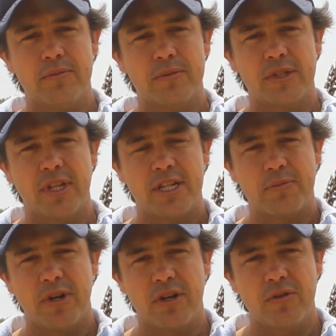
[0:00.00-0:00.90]
so that's
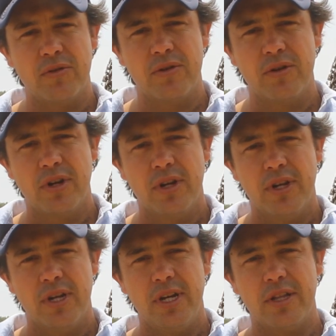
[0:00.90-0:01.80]
been good.
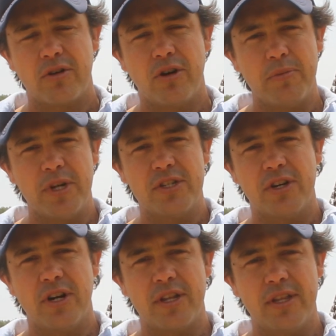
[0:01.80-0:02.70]
In the cropping
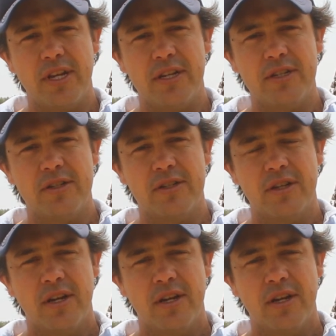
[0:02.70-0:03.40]
side of things,